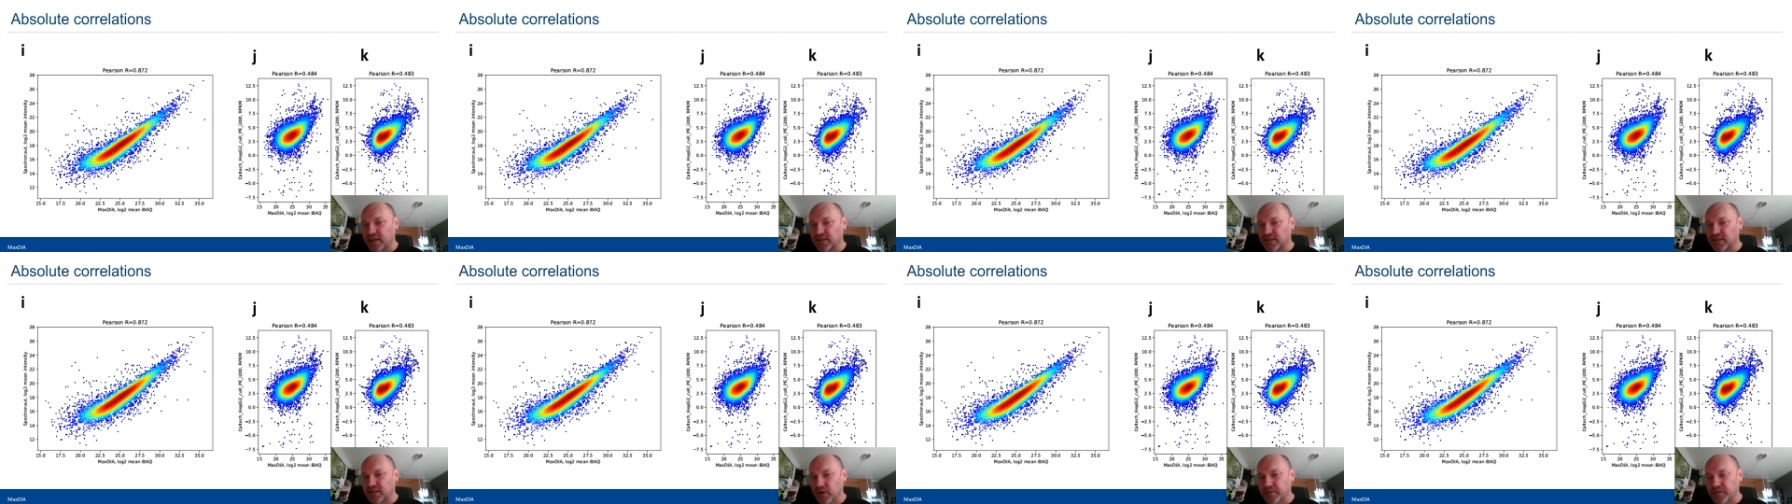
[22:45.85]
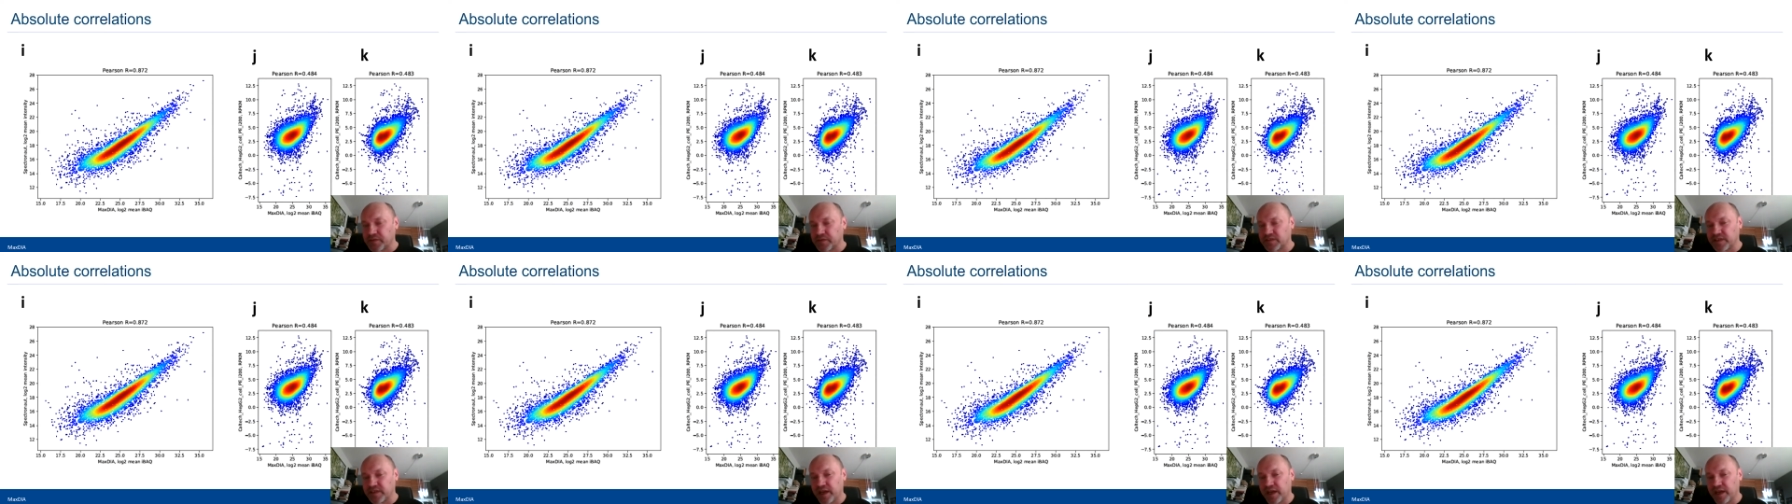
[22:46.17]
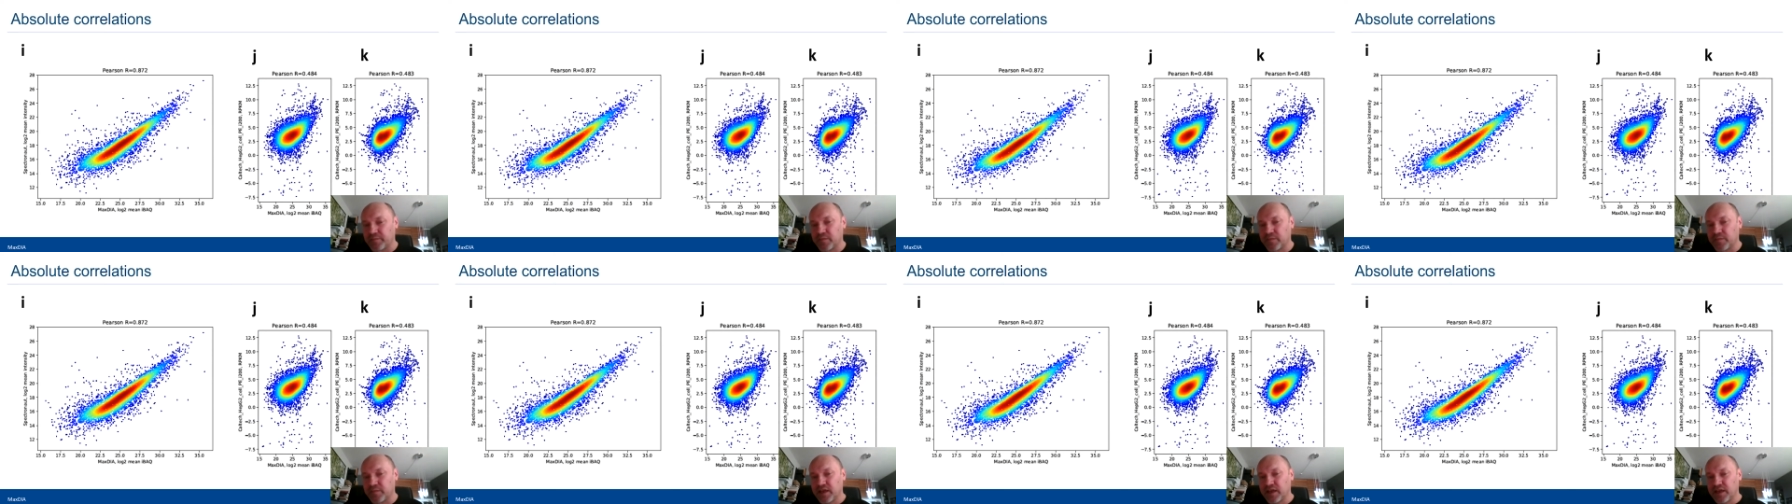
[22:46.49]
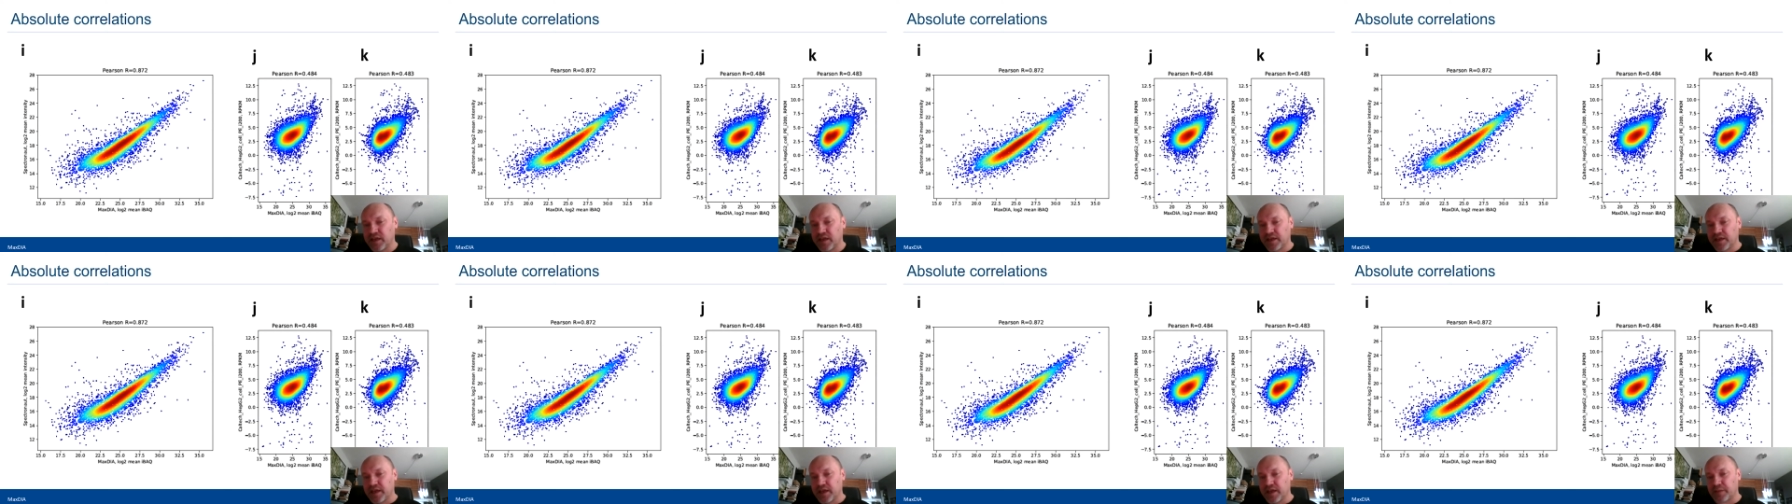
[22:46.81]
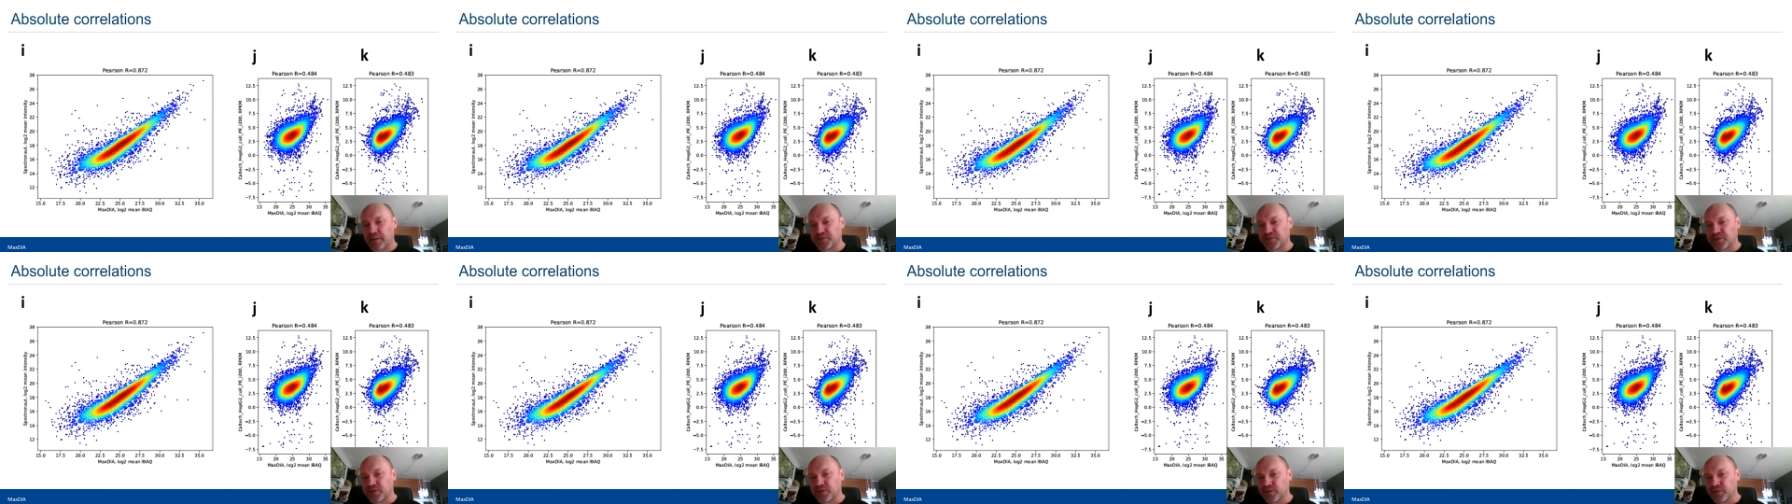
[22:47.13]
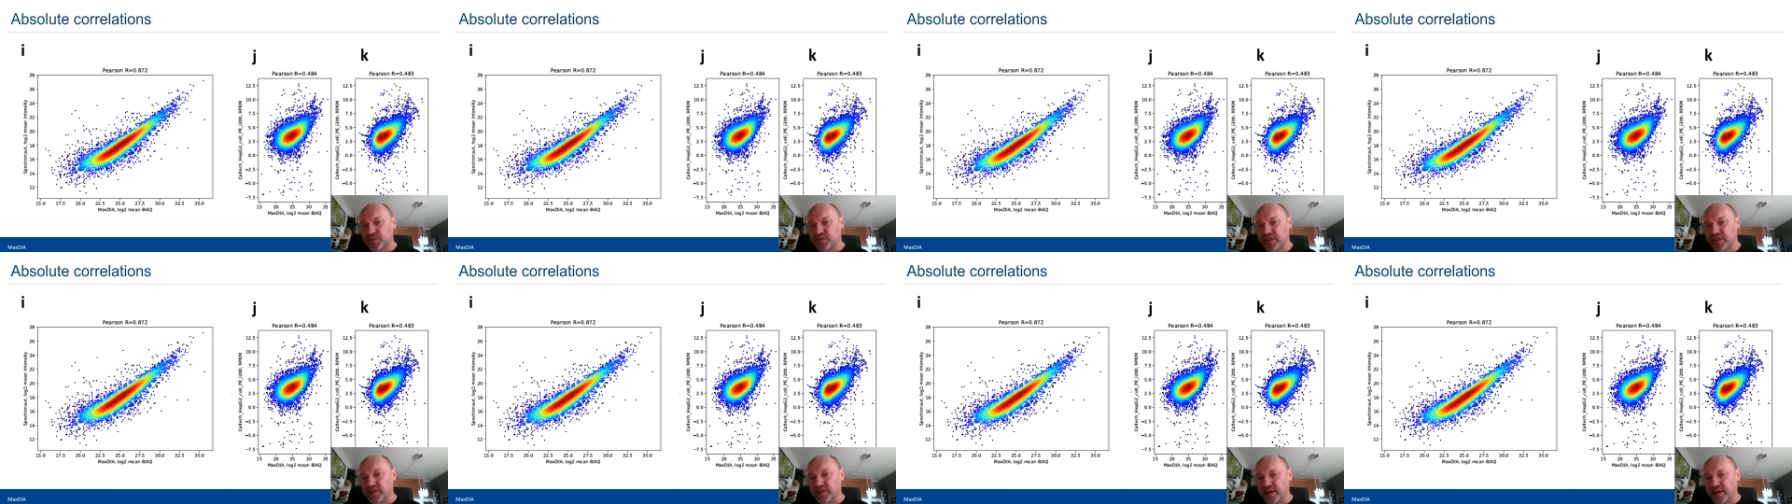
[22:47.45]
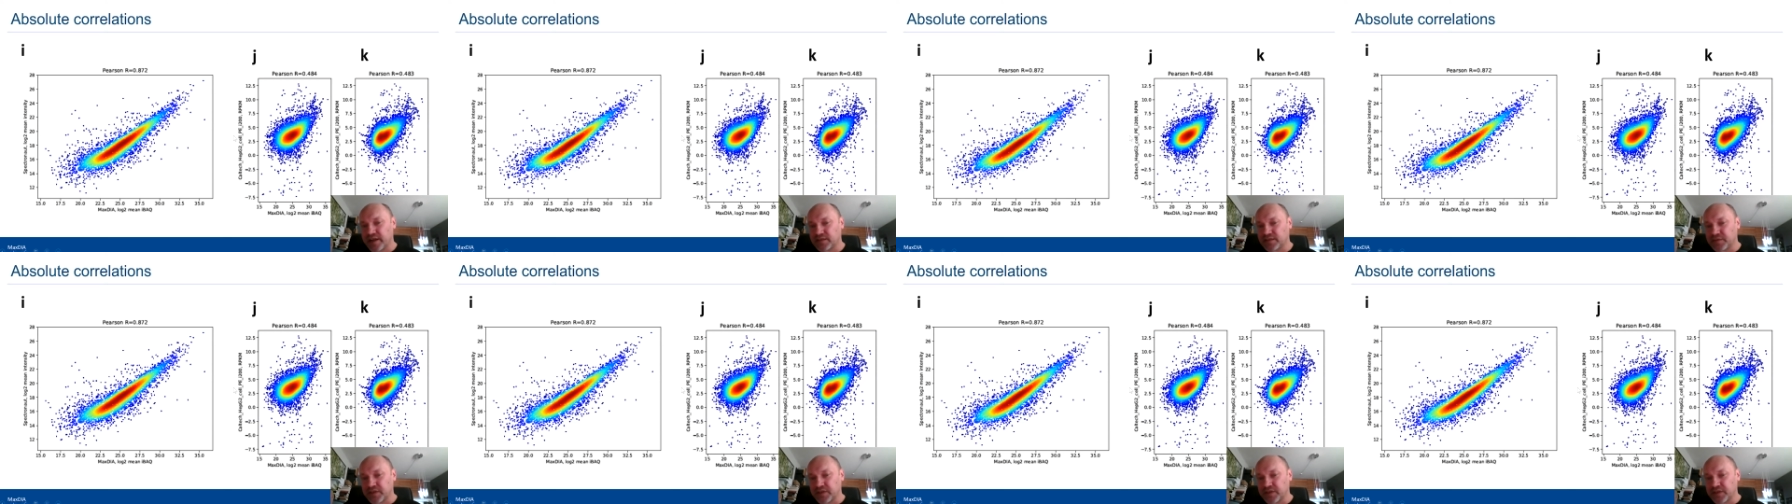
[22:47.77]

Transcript: So of the same HEPG2 cells,